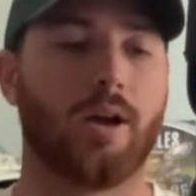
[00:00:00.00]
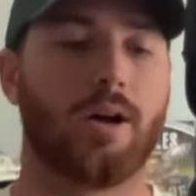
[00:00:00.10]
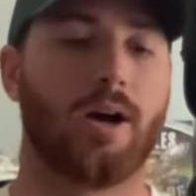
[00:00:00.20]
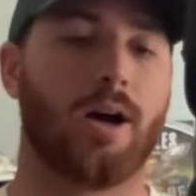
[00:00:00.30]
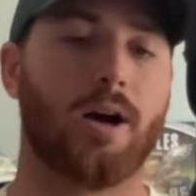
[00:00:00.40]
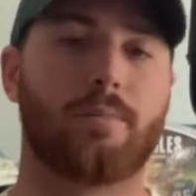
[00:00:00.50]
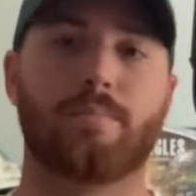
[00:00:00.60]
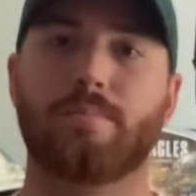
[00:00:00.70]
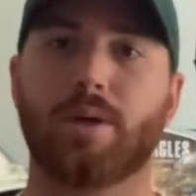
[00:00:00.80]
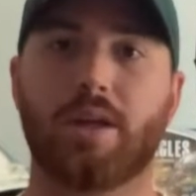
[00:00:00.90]

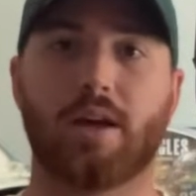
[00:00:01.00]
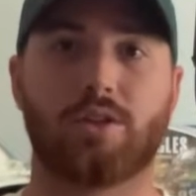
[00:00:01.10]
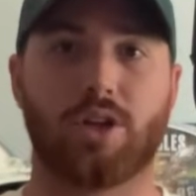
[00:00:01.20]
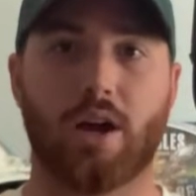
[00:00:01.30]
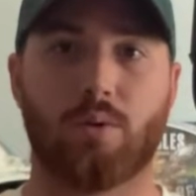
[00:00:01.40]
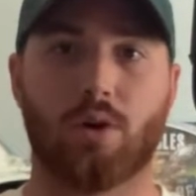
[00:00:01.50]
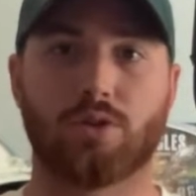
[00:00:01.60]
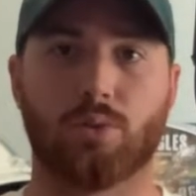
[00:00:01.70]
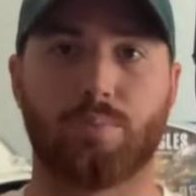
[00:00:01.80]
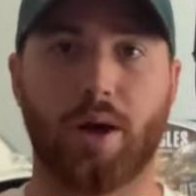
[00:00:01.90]
But yeah,
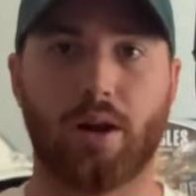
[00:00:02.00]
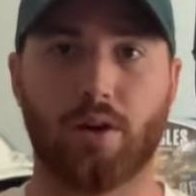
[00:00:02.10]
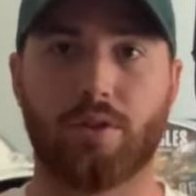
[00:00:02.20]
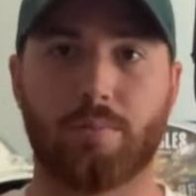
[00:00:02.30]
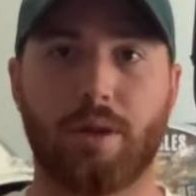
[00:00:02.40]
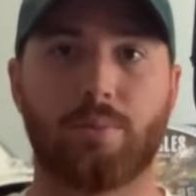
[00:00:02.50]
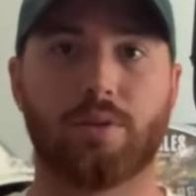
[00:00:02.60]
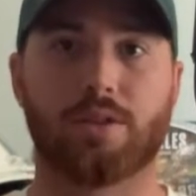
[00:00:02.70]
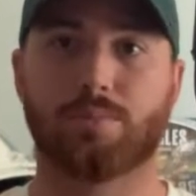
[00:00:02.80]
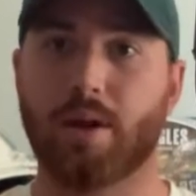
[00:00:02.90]
Jaguars are better than people
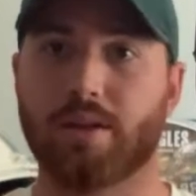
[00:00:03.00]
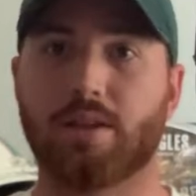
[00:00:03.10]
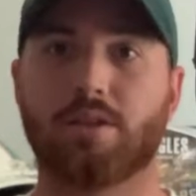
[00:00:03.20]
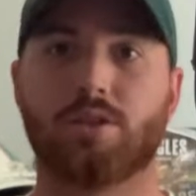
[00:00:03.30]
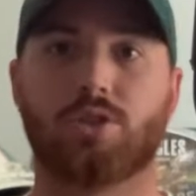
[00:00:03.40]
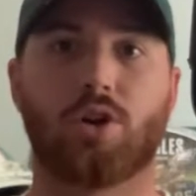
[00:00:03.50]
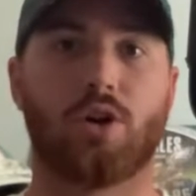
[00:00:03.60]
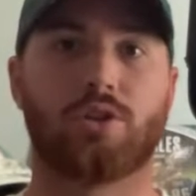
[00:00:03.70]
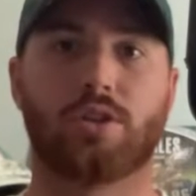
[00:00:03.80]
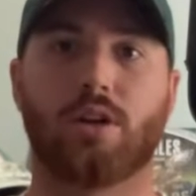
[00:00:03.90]
expected.
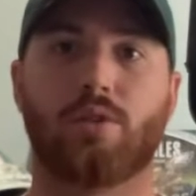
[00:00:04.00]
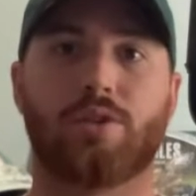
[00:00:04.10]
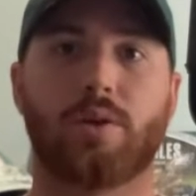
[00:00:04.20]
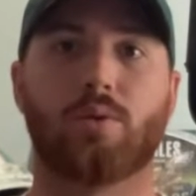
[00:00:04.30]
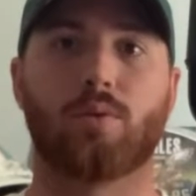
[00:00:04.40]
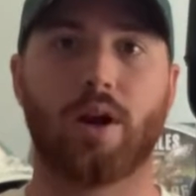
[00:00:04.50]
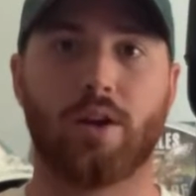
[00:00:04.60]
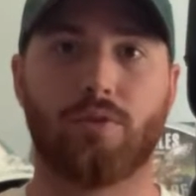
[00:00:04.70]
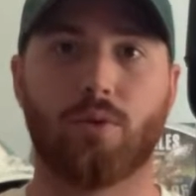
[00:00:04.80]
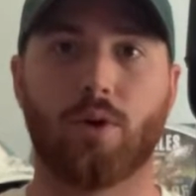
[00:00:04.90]
Chargers, I don't think were
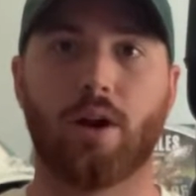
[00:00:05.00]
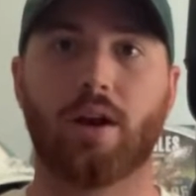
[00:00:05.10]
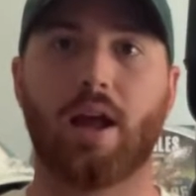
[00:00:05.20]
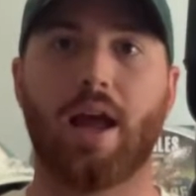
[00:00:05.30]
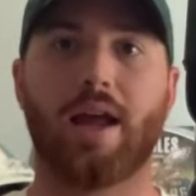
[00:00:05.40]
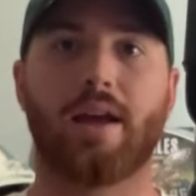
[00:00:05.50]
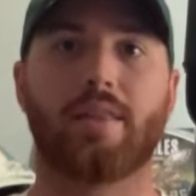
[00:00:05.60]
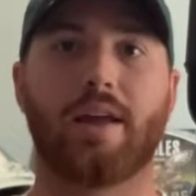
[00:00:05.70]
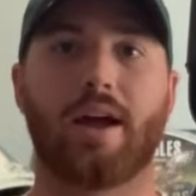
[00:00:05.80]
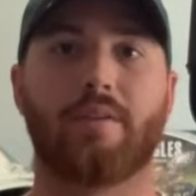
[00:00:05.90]
ready for it.
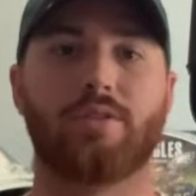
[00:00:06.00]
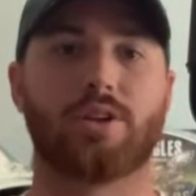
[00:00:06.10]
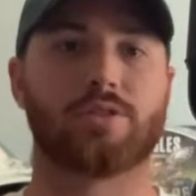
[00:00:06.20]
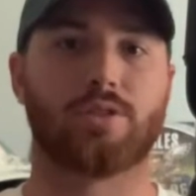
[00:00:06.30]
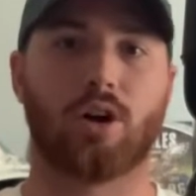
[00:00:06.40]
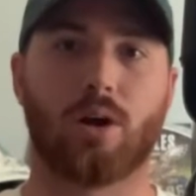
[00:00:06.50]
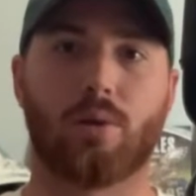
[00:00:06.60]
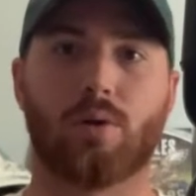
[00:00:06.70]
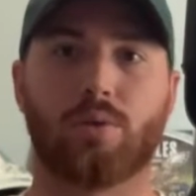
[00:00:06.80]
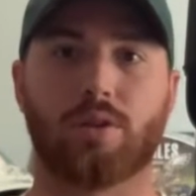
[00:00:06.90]
And they have Justin
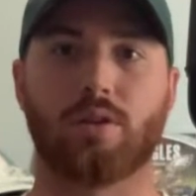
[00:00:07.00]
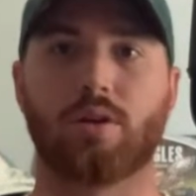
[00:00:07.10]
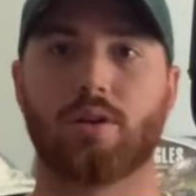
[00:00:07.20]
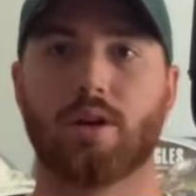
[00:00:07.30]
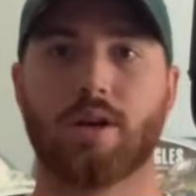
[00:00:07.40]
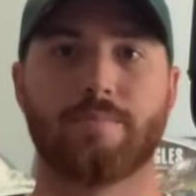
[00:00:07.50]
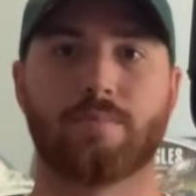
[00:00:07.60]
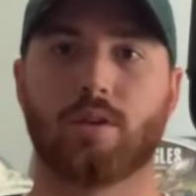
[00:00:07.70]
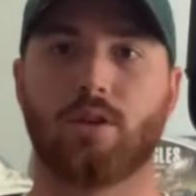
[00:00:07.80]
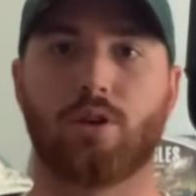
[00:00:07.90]
Herbert with the,
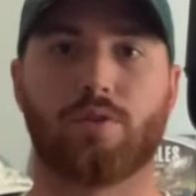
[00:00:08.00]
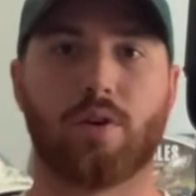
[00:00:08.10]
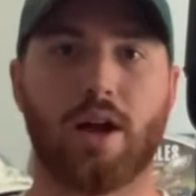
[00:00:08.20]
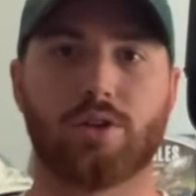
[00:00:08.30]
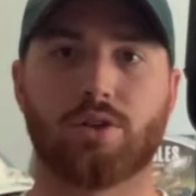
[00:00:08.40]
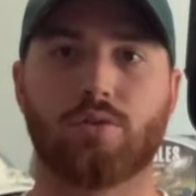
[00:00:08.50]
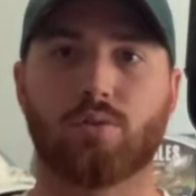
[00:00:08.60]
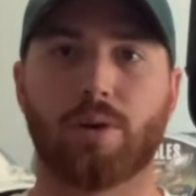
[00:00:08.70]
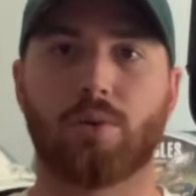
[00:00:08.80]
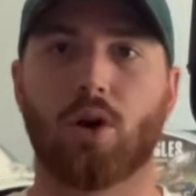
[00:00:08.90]
fractured
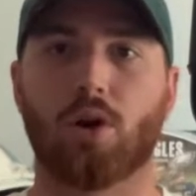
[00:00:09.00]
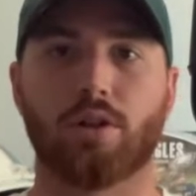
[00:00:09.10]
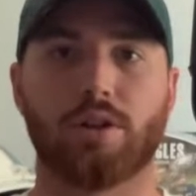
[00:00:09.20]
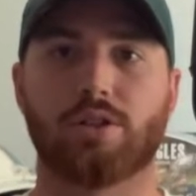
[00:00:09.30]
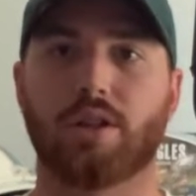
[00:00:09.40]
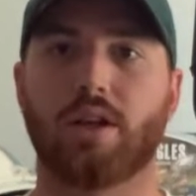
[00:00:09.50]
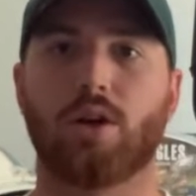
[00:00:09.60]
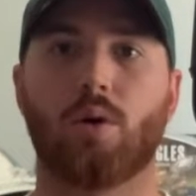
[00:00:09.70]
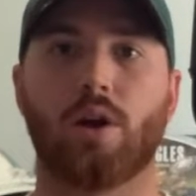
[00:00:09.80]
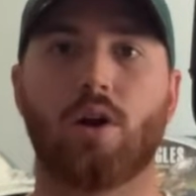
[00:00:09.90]
rib cartilage thing
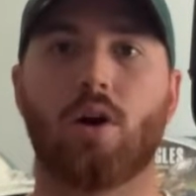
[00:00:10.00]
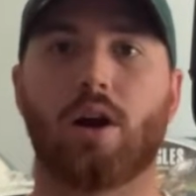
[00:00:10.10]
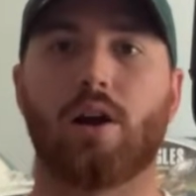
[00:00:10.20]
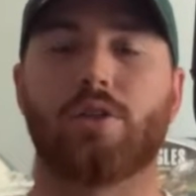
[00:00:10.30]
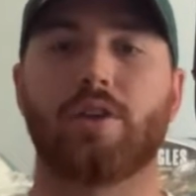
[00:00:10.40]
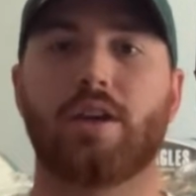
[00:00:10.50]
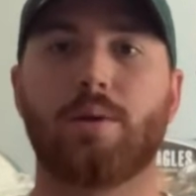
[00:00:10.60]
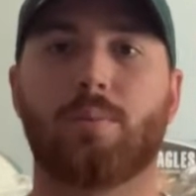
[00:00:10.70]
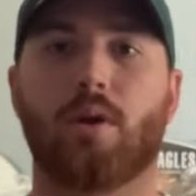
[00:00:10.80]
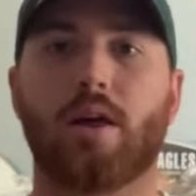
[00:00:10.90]
going on. I don't think
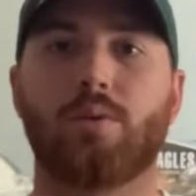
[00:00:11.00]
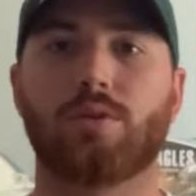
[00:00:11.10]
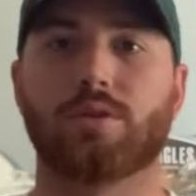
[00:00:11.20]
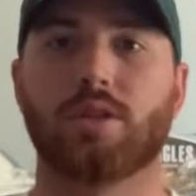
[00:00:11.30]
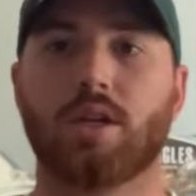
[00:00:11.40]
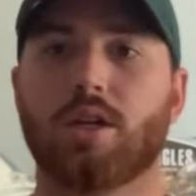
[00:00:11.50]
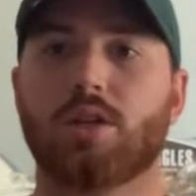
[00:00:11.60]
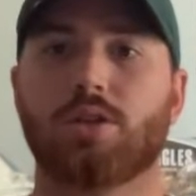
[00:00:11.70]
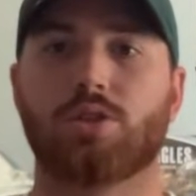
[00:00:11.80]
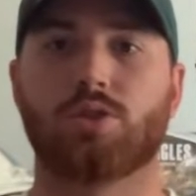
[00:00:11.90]
he probably was
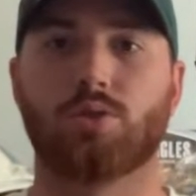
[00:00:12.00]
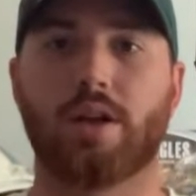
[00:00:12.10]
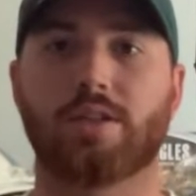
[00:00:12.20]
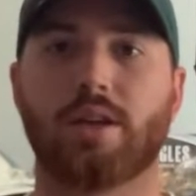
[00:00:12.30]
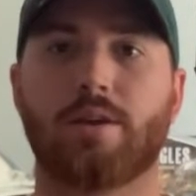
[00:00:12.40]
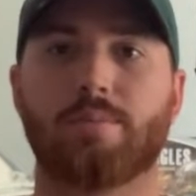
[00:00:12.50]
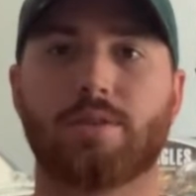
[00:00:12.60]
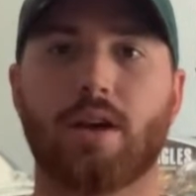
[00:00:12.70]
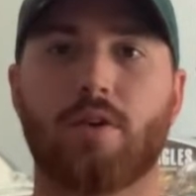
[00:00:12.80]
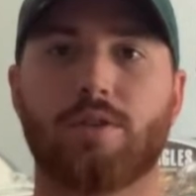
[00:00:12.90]
stressing
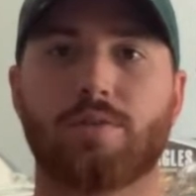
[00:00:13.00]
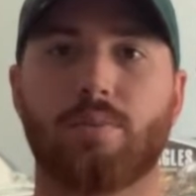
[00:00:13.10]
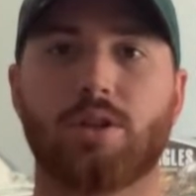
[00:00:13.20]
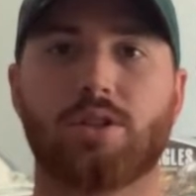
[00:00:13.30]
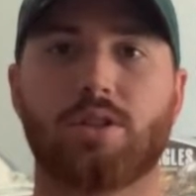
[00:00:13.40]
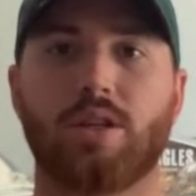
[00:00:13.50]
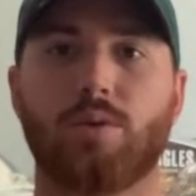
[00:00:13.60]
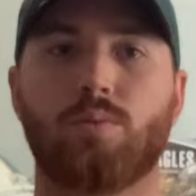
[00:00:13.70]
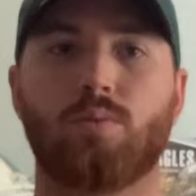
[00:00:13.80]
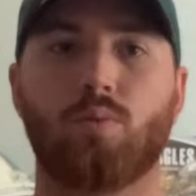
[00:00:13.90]
himself as much as
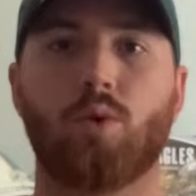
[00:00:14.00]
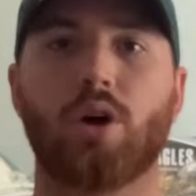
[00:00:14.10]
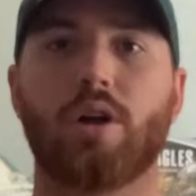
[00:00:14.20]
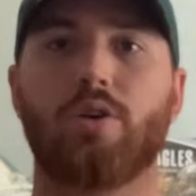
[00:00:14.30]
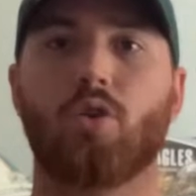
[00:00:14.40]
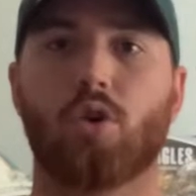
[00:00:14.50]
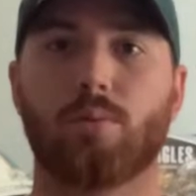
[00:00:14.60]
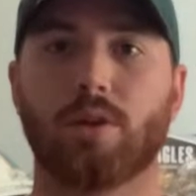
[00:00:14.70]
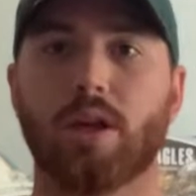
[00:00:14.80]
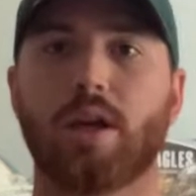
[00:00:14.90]
he would
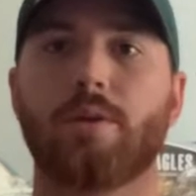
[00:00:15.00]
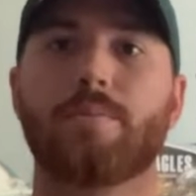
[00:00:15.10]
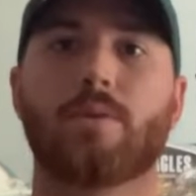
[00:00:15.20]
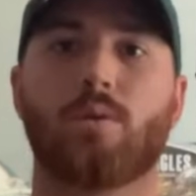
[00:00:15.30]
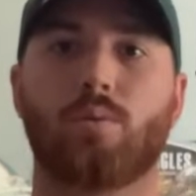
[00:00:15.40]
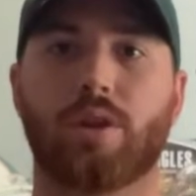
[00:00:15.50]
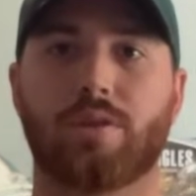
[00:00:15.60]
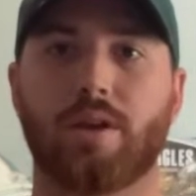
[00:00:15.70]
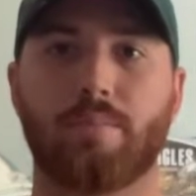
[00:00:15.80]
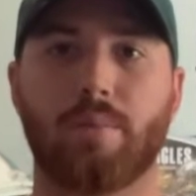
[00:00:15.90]
normally
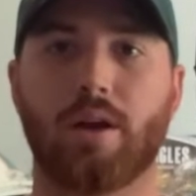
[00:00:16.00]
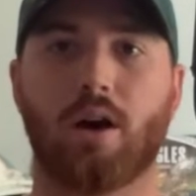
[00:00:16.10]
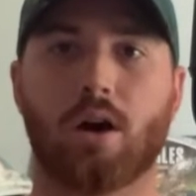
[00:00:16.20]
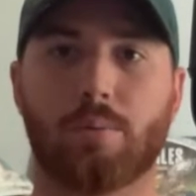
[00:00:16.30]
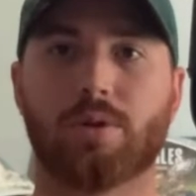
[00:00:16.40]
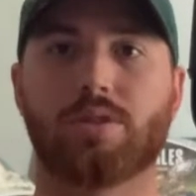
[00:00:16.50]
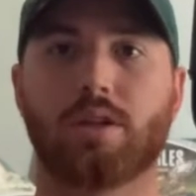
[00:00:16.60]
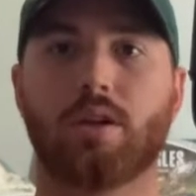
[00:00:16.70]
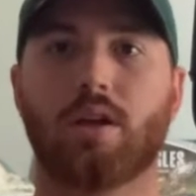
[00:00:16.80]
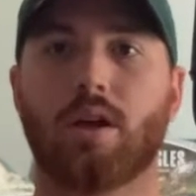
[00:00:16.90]
with him being 100%.